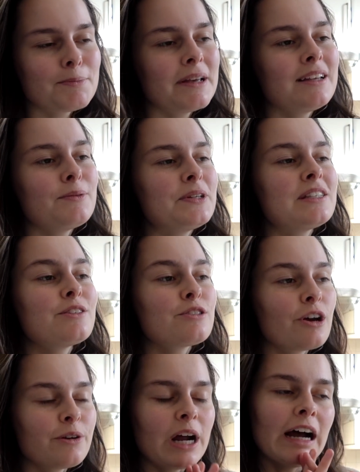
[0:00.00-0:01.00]
but it was
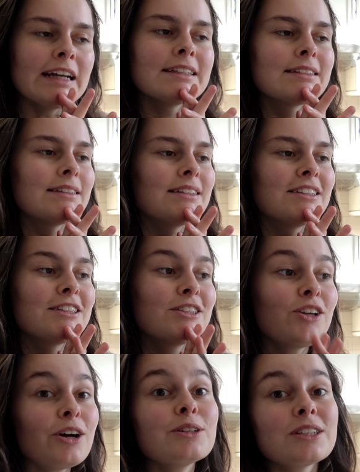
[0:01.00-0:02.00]
so nice,
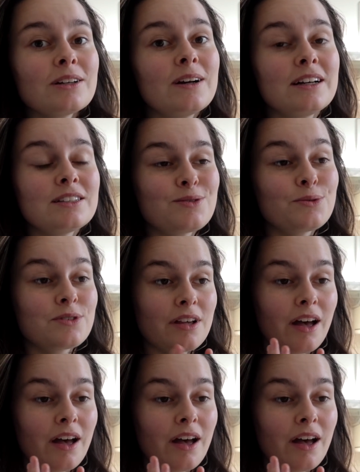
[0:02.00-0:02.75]
so so nice to talk to